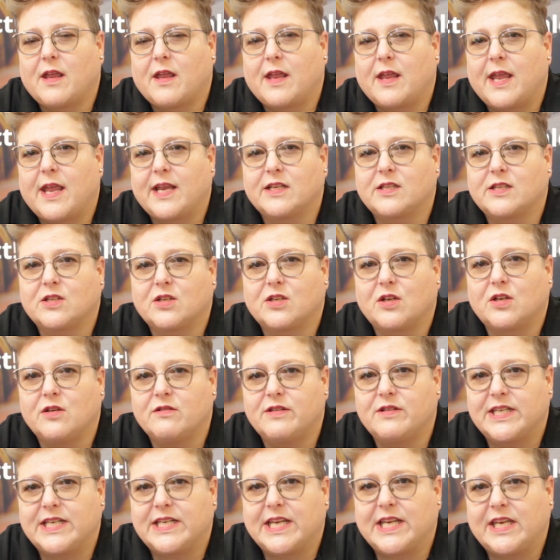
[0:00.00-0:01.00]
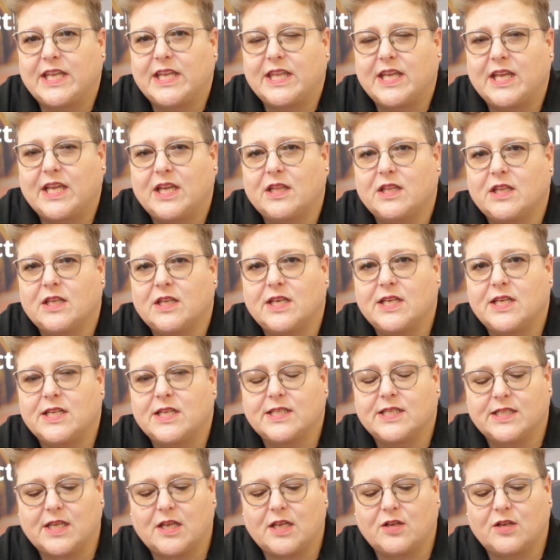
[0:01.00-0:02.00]
excluded anything that
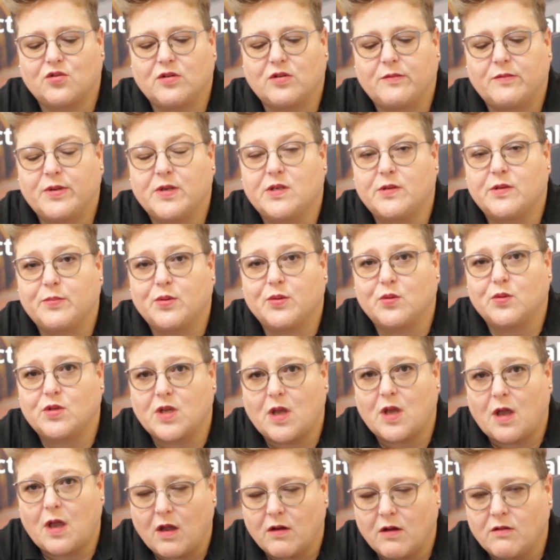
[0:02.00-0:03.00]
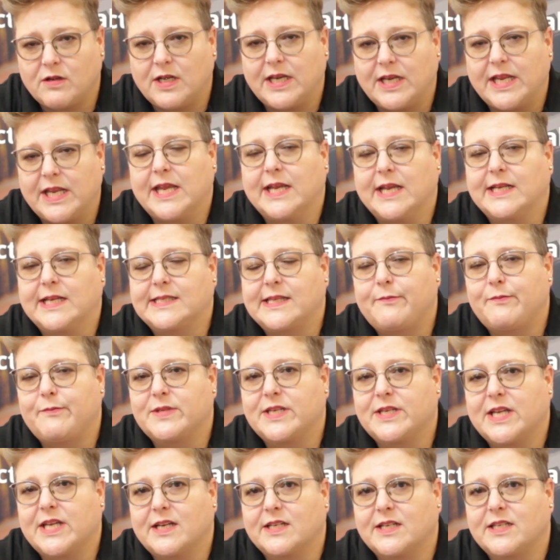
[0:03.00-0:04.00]
is attributable to only
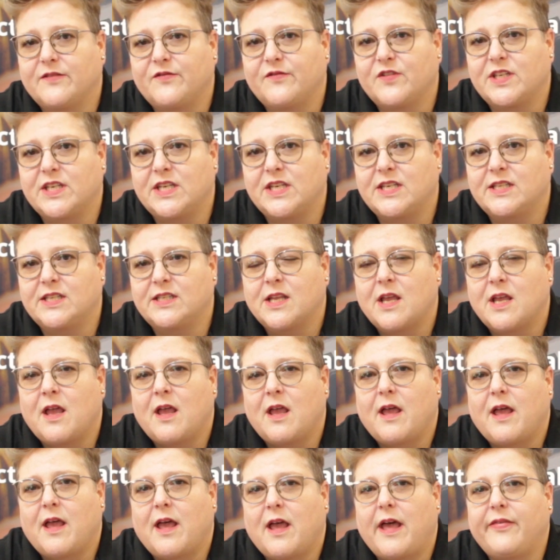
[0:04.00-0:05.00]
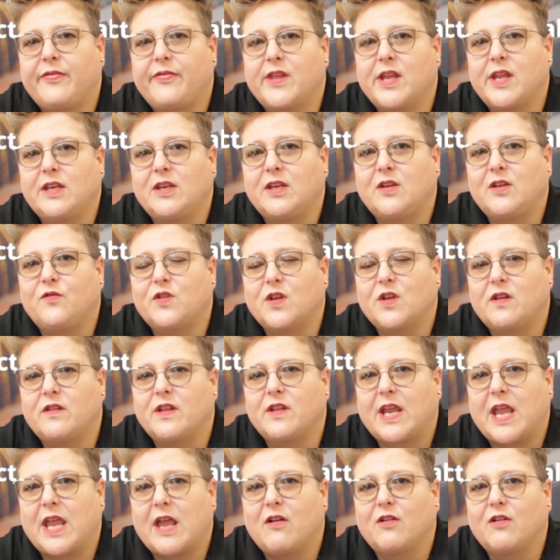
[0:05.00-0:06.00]
exempt activities, and then you've done
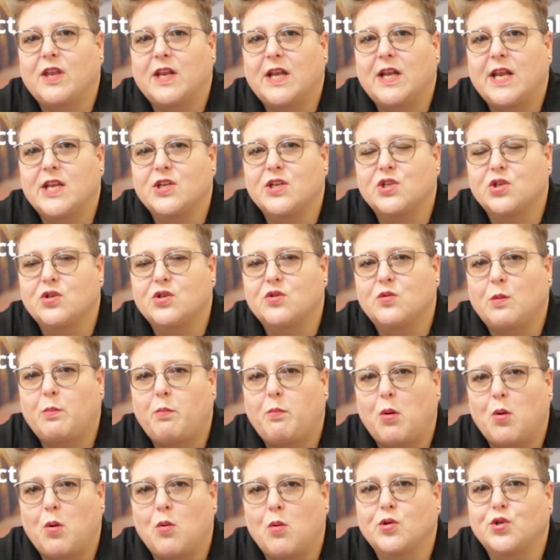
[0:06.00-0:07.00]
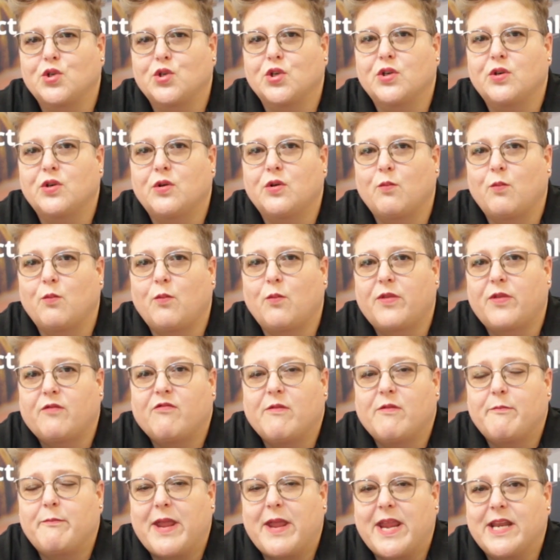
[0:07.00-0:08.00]
the calculation to apportion the
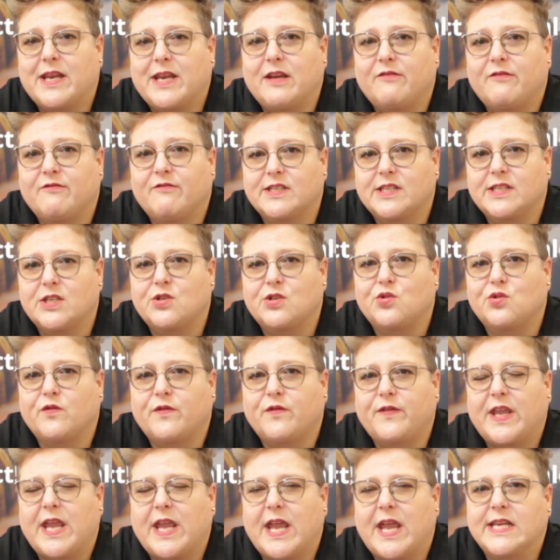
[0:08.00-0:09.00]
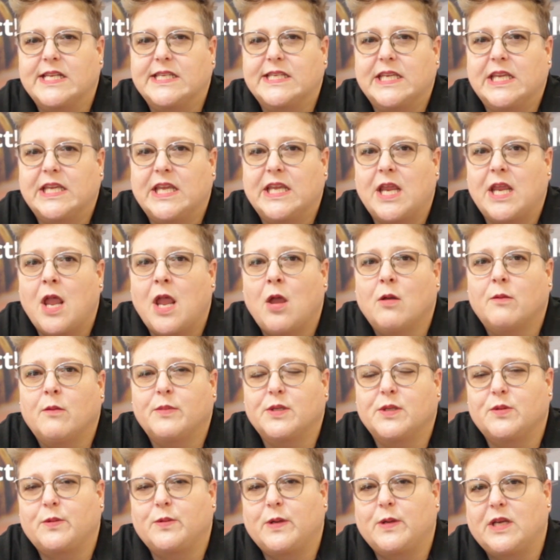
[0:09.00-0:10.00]
remaining residual VAT
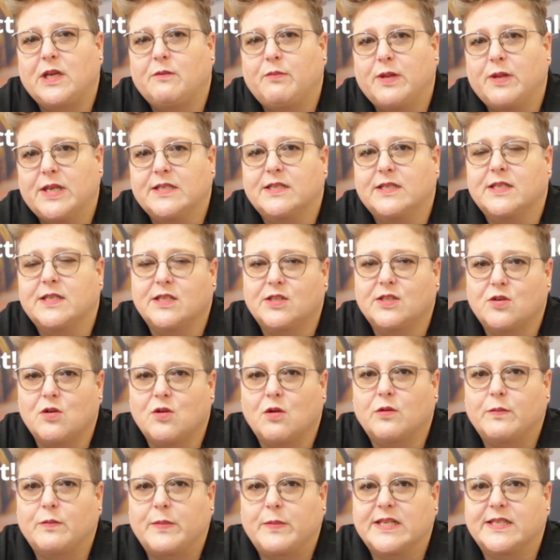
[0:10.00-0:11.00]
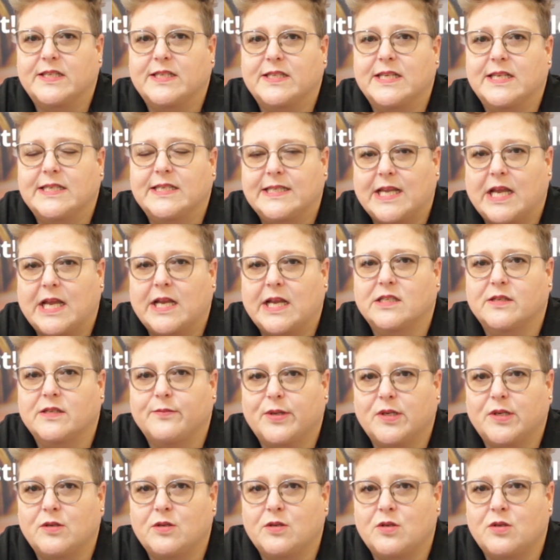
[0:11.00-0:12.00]
between business, non-business,
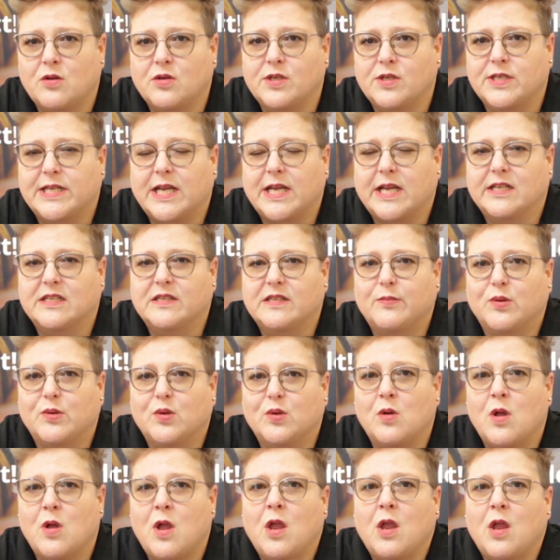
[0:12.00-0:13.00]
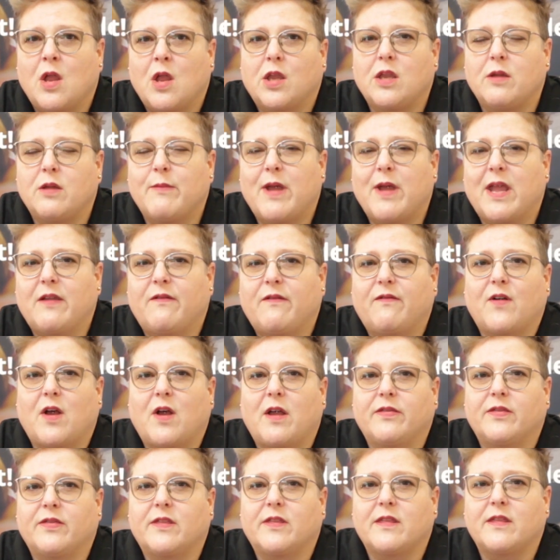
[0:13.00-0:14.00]
taxable and non-taxable. You may
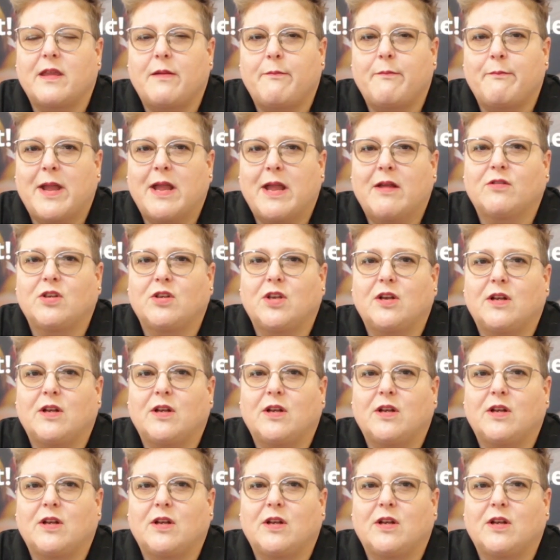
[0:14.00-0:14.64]
find that the amount